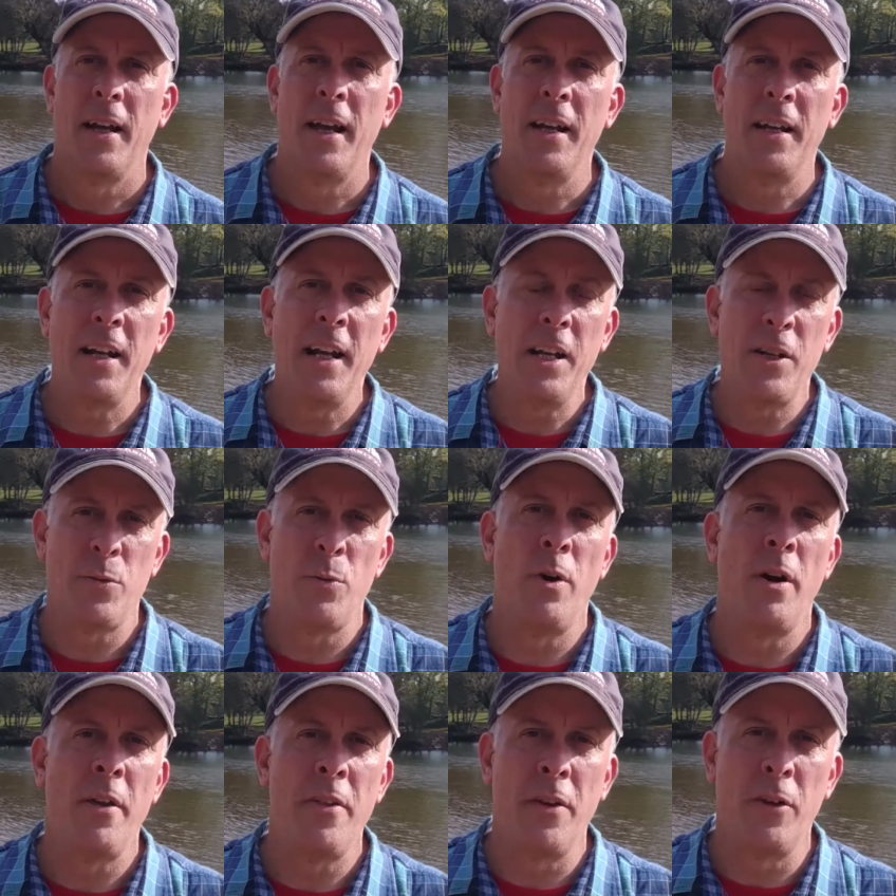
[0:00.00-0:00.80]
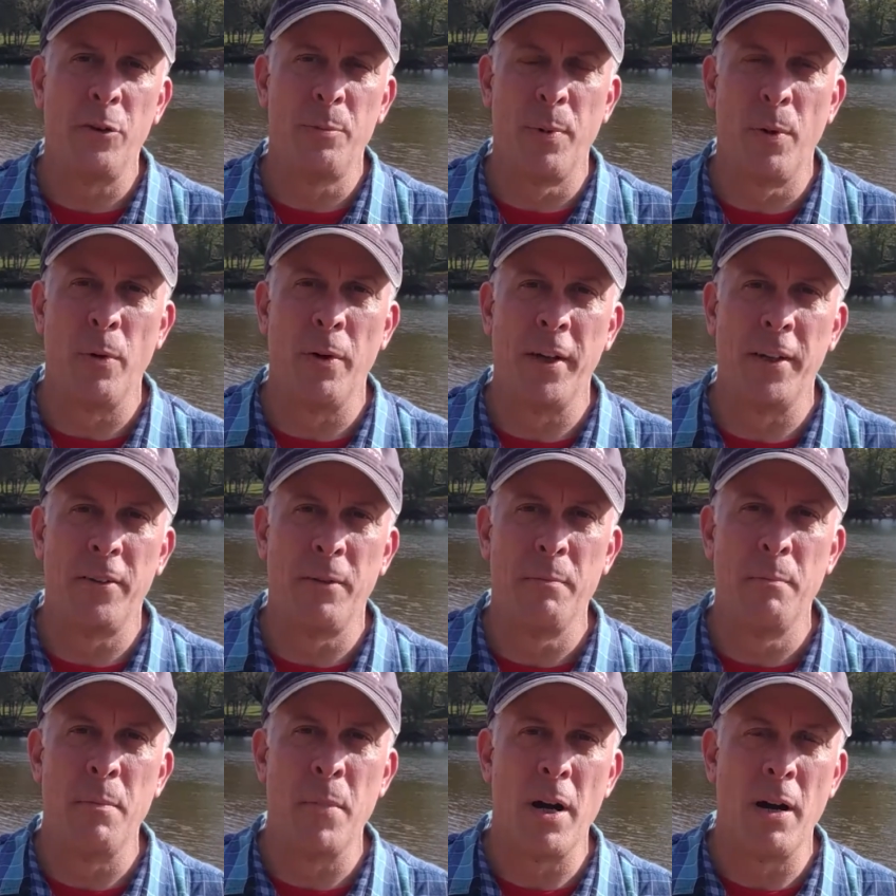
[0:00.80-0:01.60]
And each one of those
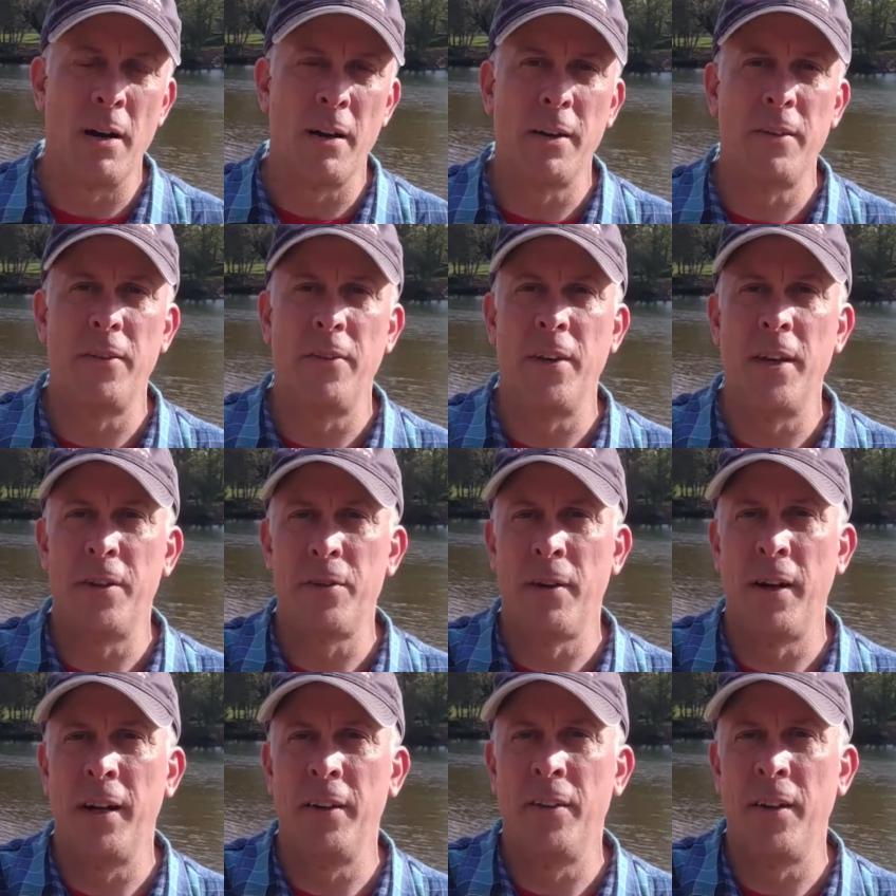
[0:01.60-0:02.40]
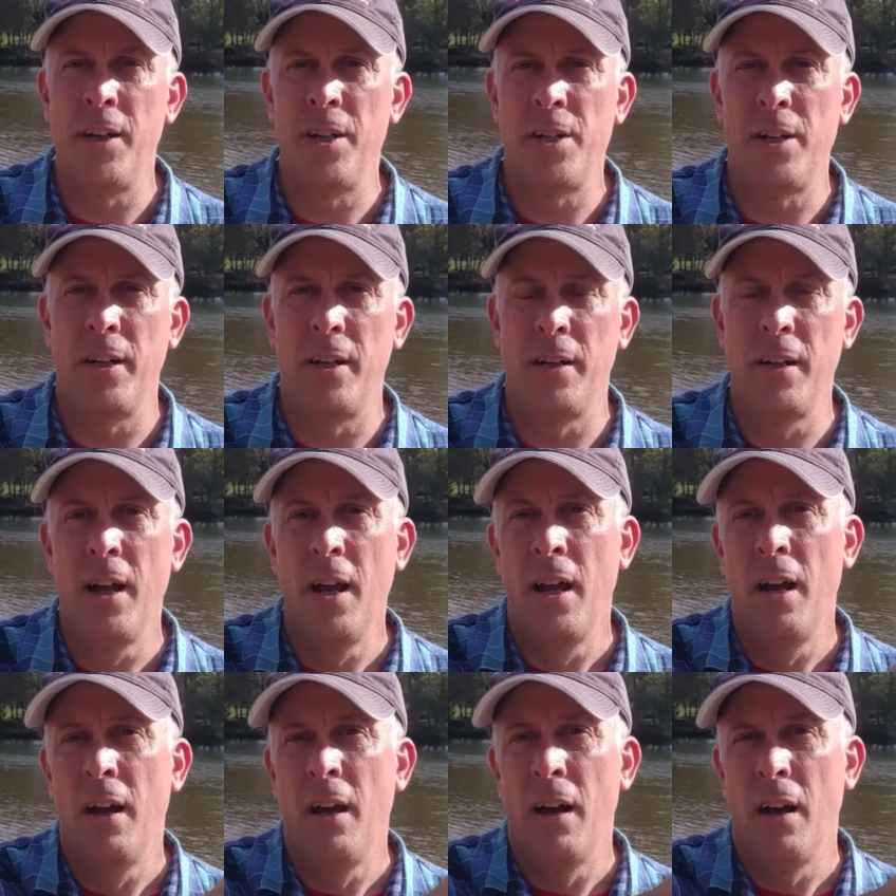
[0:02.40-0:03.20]
points marks the transition
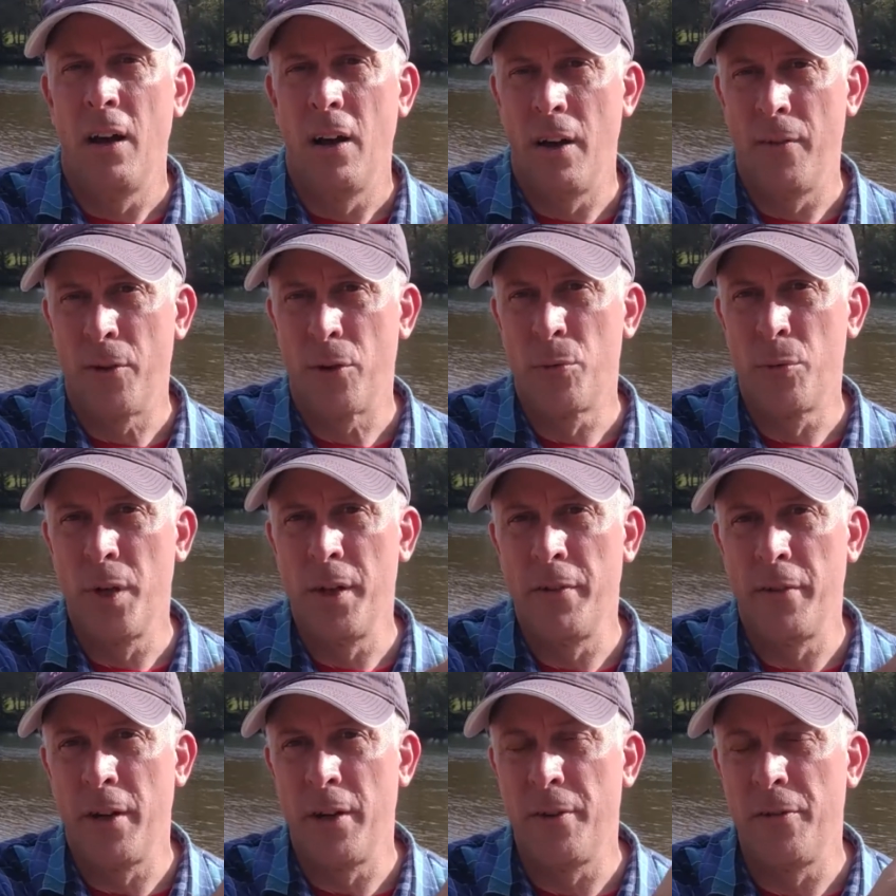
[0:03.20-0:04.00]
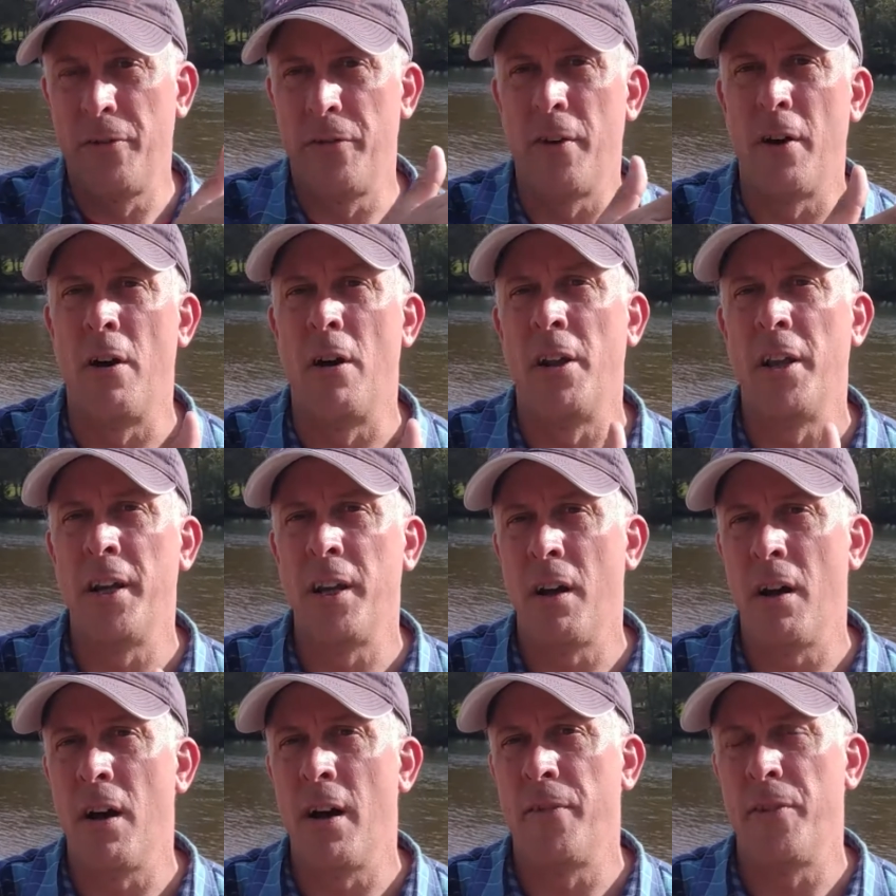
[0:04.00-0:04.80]
of a river
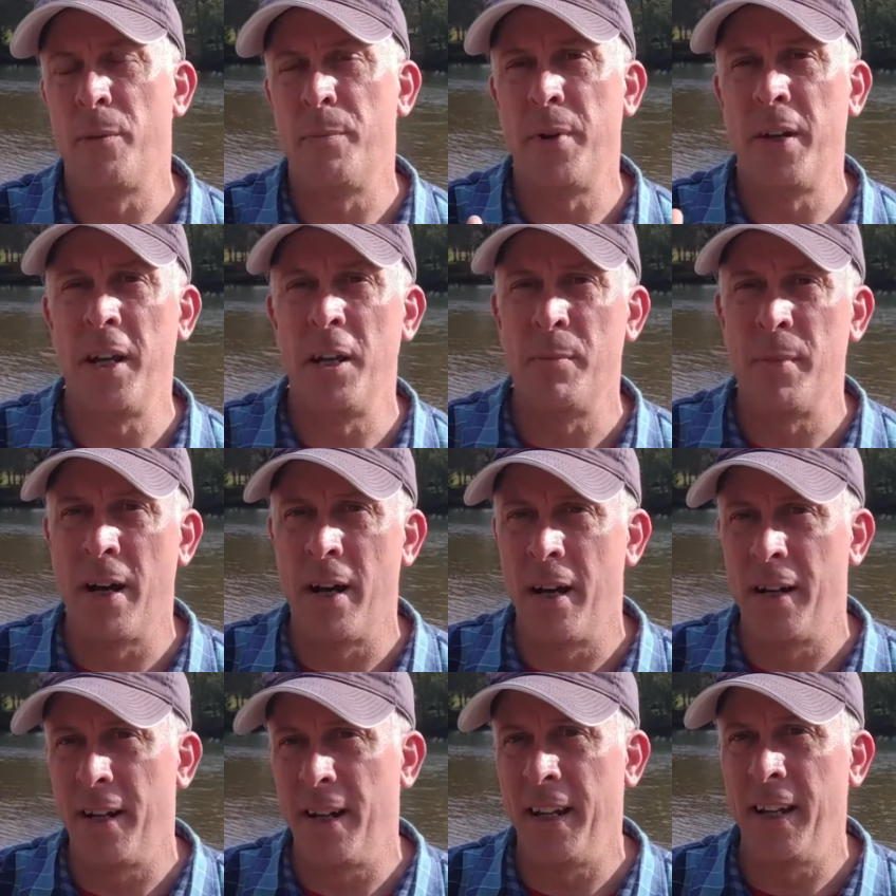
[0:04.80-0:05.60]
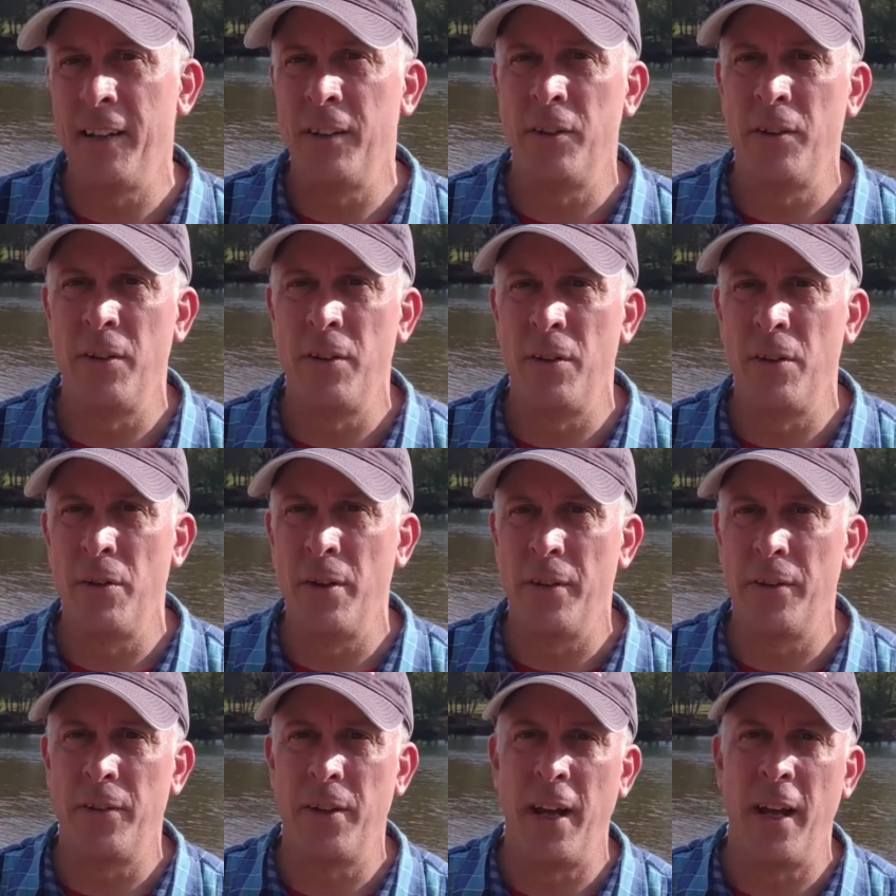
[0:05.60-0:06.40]
falling off the Piedmont
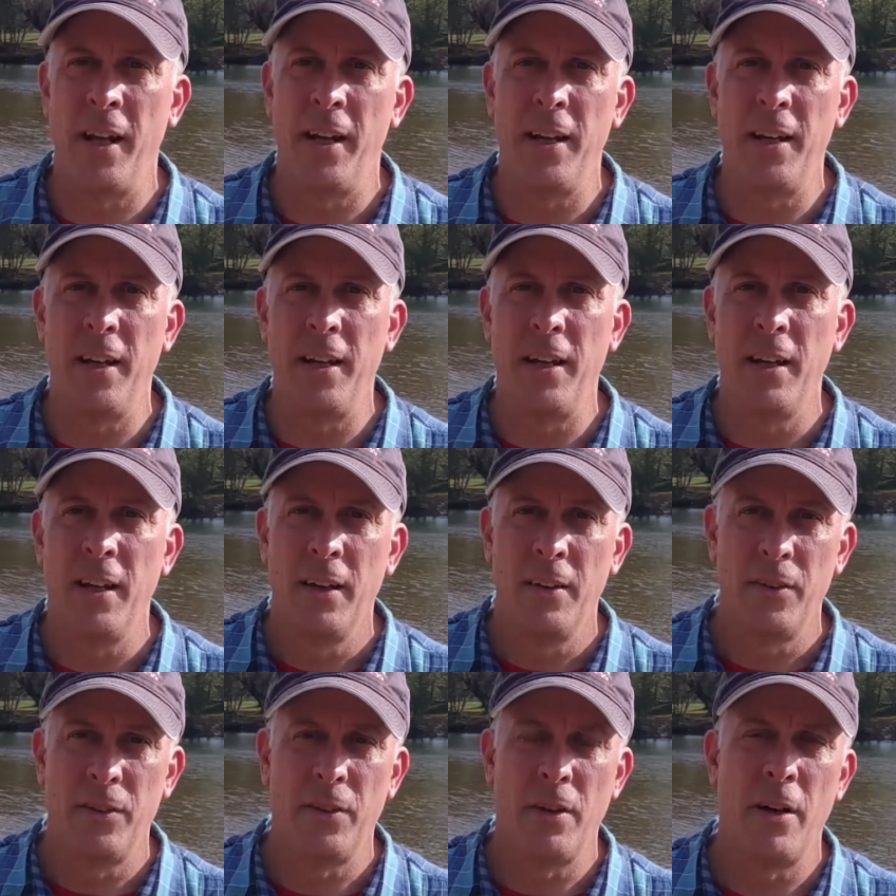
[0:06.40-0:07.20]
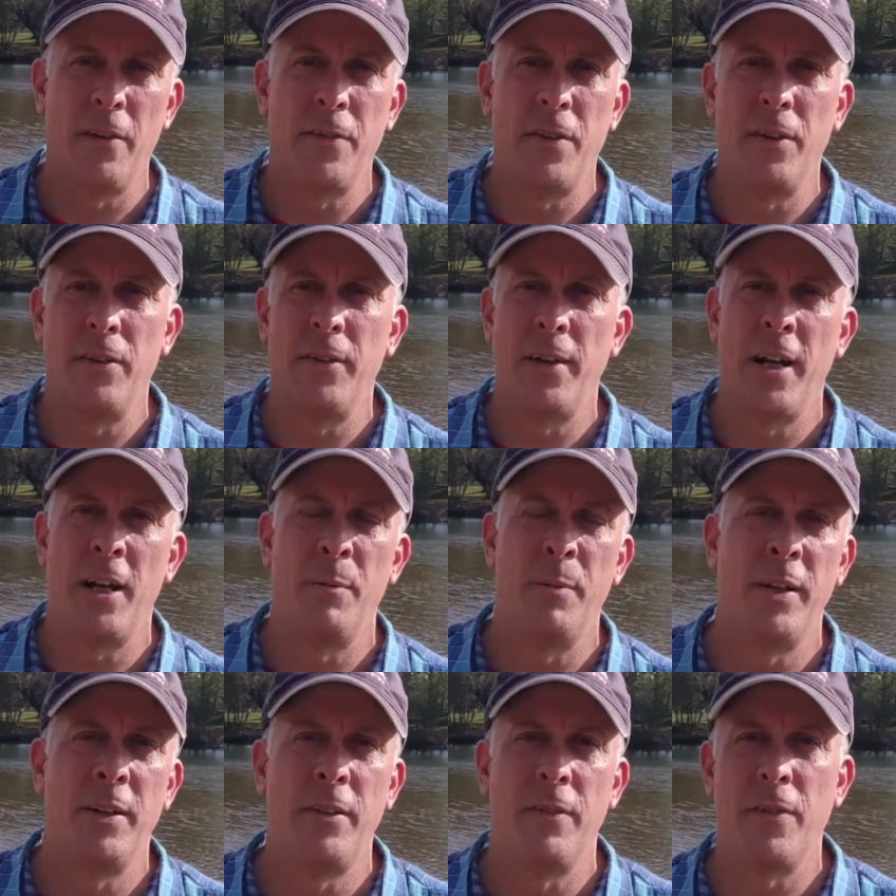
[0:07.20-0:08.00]
into the sandy, softer
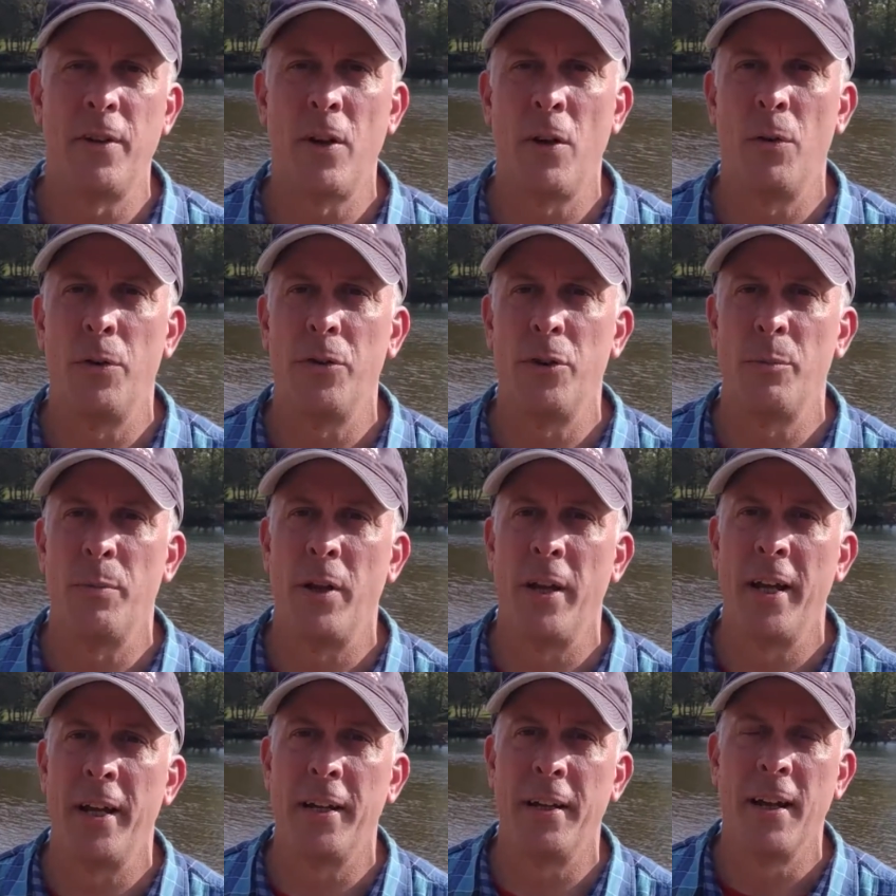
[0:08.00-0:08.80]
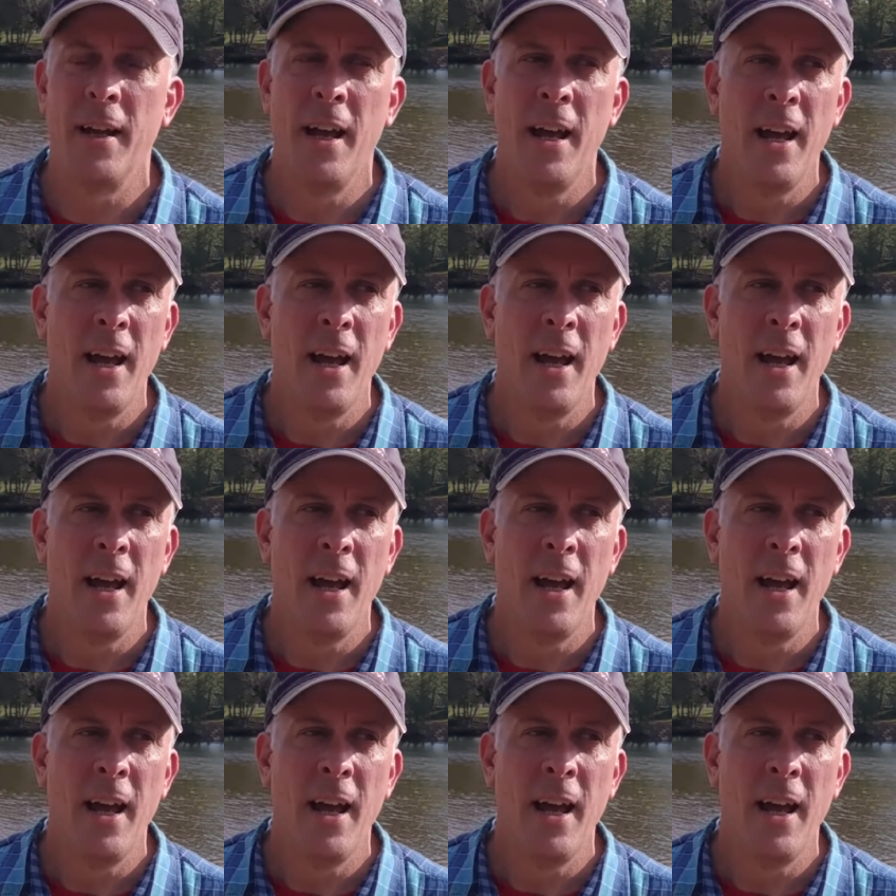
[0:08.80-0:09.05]
sediments of the coastal plain.